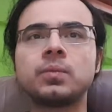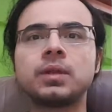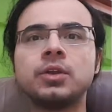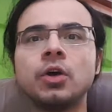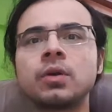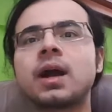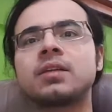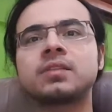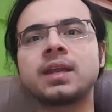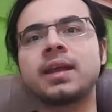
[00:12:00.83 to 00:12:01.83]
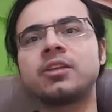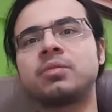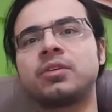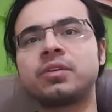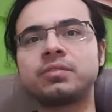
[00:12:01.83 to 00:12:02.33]
No casting has
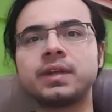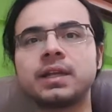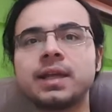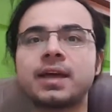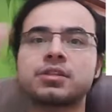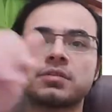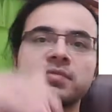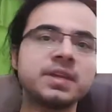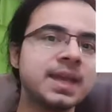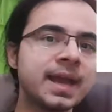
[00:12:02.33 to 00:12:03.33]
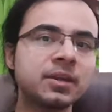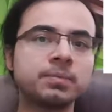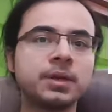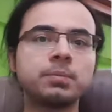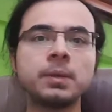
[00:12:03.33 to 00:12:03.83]
been revealed as of
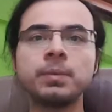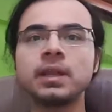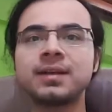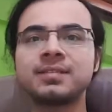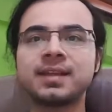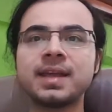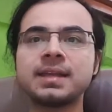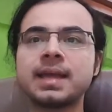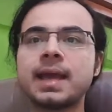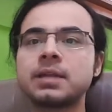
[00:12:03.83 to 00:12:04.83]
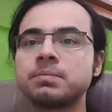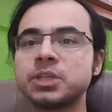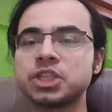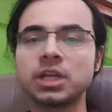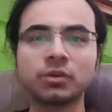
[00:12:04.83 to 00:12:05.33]
yet, but people are saying that
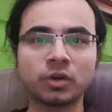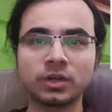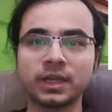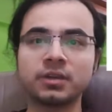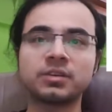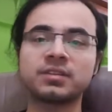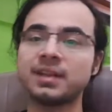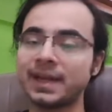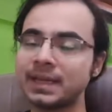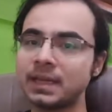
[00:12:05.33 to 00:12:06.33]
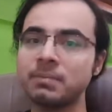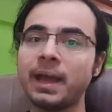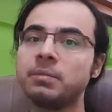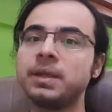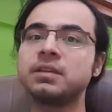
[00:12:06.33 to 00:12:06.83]
Michelle Rodriguez-Letty
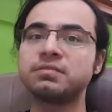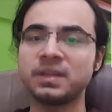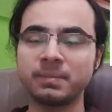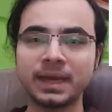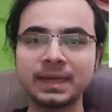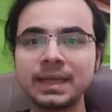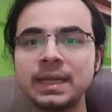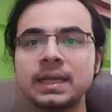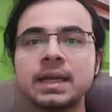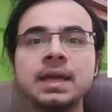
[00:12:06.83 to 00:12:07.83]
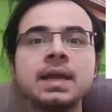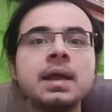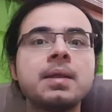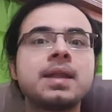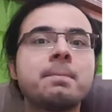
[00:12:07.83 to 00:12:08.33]
might be the female lead.
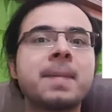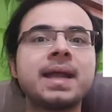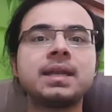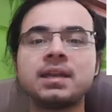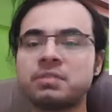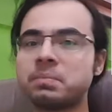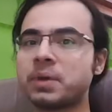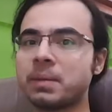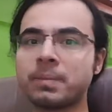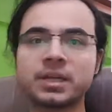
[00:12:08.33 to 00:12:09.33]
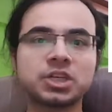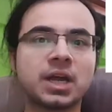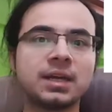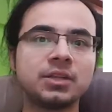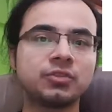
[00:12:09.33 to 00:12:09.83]
They might even bring back
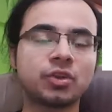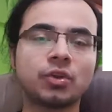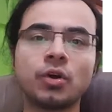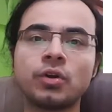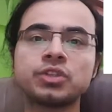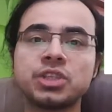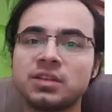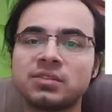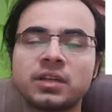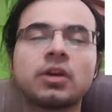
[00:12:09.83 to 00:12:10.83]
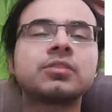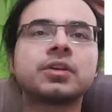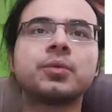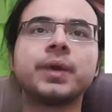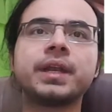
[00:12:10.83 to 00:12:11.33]
Charlize Theron. She is an
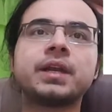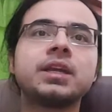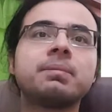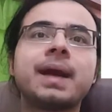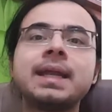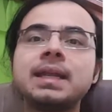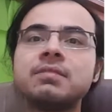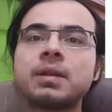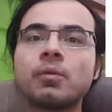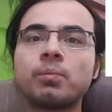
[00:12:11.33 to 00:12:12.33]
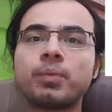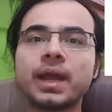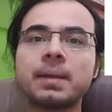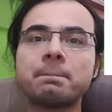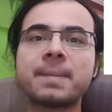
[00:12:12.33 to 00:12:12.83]
Oscar winner. They might even
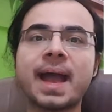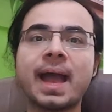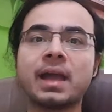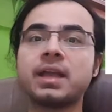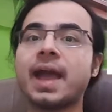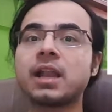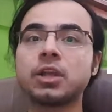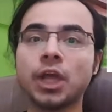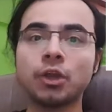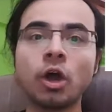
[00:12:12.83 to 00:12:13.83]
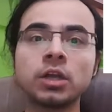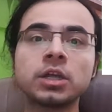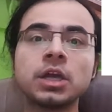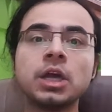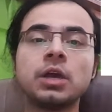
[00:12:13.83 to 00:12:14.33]
bring back Gal
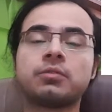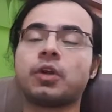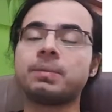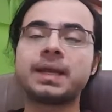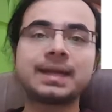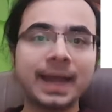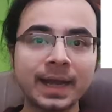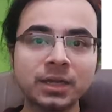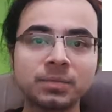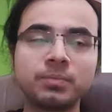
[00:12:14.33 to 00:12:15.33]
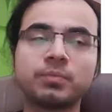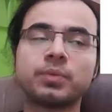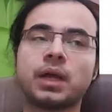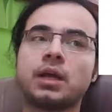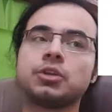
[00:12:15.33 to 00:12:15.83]
Gadot from the
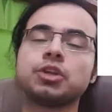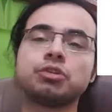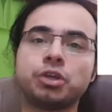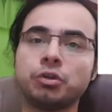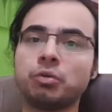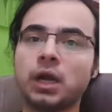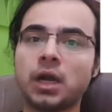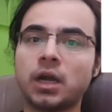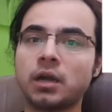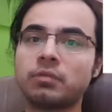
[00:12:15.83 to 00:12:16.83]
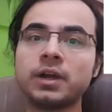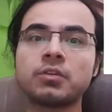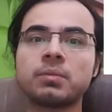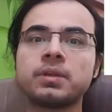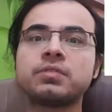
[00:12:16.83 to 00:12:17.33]
dead due to her
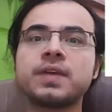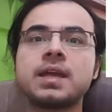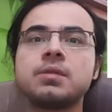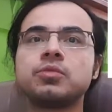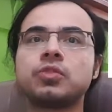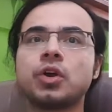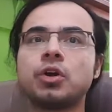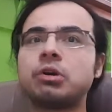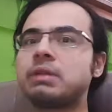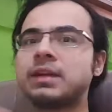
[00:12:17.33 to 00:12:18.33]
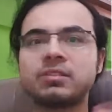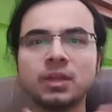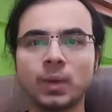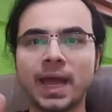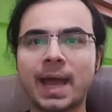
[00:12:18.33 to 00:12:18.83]
Wonder Woman fame. So let's
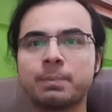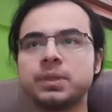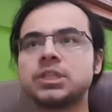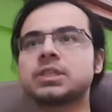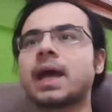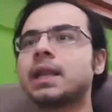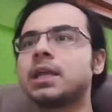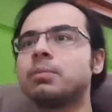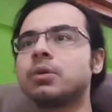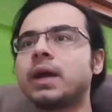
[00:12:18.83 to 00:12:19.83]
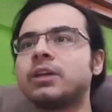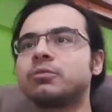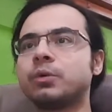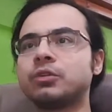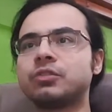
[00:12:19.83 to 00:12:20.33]
see what happens. I'll keep you
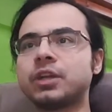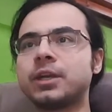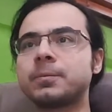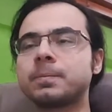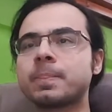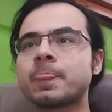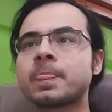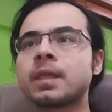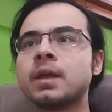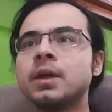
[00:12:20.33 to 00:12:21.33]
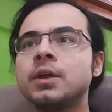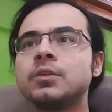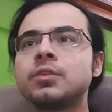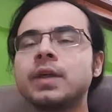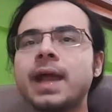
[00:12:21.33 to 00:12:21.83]
guys posted.
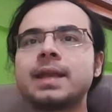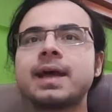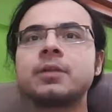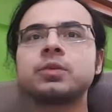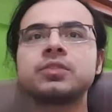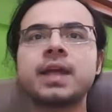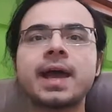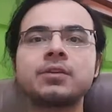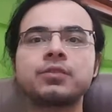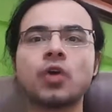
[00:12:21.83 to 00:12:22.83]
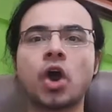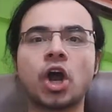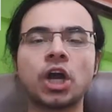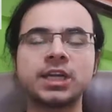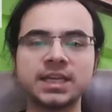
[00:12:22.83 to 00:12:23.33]
So yeah, that was that
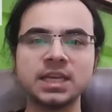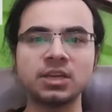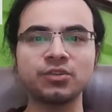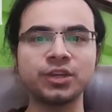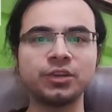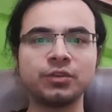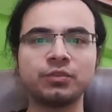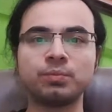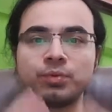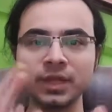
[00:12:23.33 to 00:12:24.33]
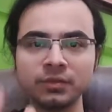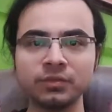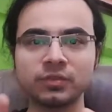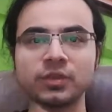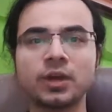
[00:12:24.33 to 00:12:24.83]
for the Geekiary News
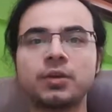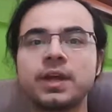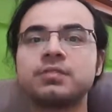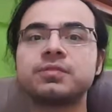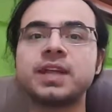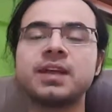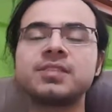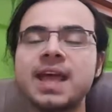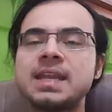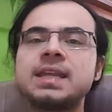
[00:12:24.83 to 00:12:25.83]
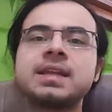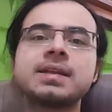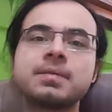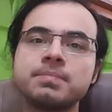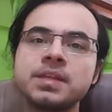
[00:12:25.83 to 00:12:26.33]
Briefs. So if there's anything
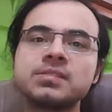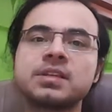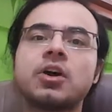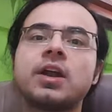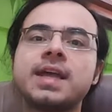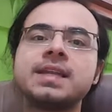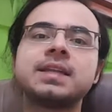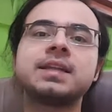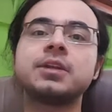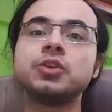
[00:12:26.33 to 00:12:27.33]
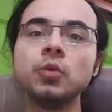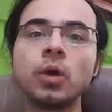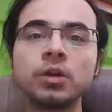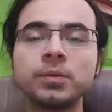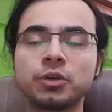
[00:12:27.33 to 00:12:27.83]
that I missed or anything that you
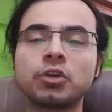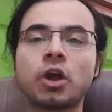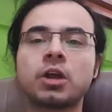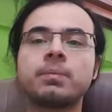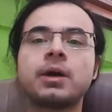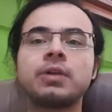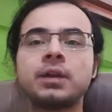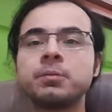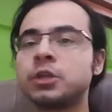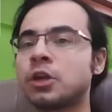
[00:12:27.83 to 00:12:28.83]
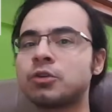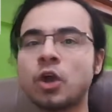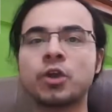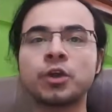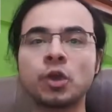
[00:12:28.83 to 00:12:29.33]
want me to talk about, let me know
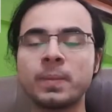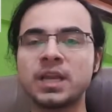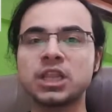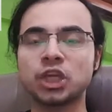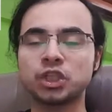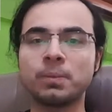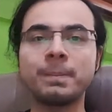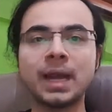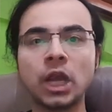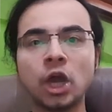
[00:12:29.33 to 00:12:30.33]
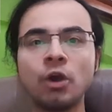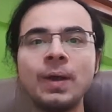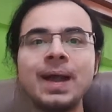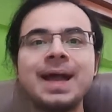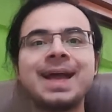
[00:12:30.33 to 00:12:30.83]
down in the comment section
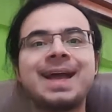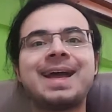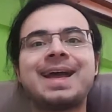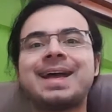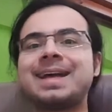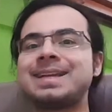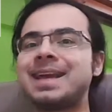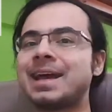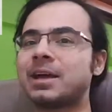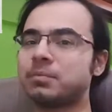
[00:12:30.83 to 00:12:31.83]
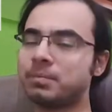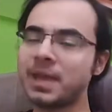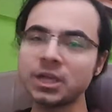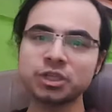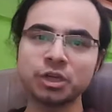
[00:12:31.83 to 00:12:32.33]
below. And yeah,
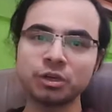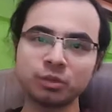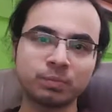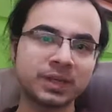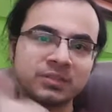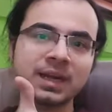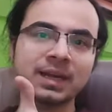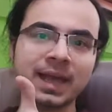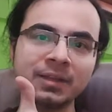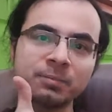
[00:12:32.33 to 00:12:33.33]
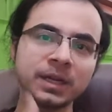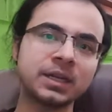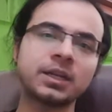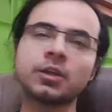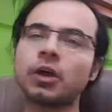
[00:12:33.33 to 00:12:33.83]
make sure to press that like
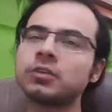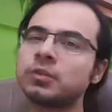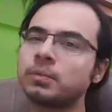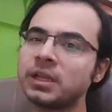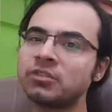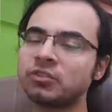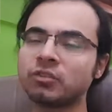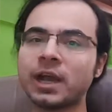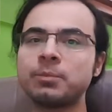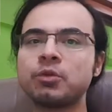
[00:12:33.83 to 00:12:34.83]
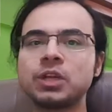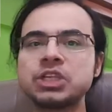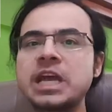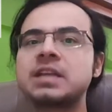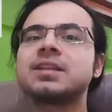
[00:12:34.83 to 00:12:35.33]
button, and also please subscribe to our
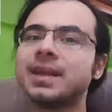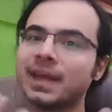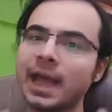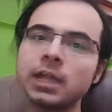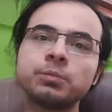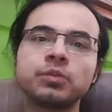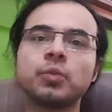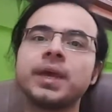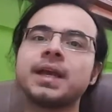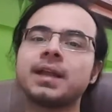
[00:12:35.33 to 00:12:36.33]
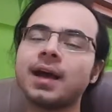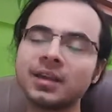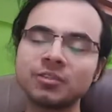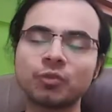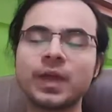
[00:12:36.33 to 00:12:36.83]
channel. It helps with
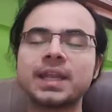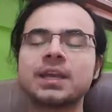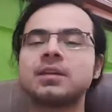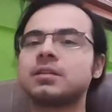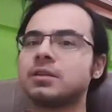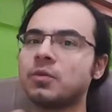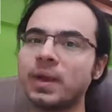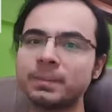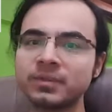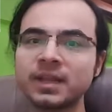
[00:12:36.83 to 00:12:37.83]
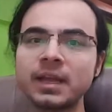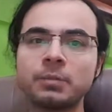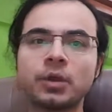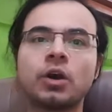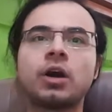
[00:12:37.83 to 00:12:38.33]
us running the website,
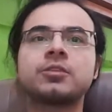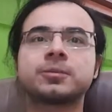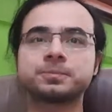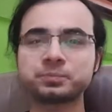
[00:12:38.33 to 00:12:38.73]
because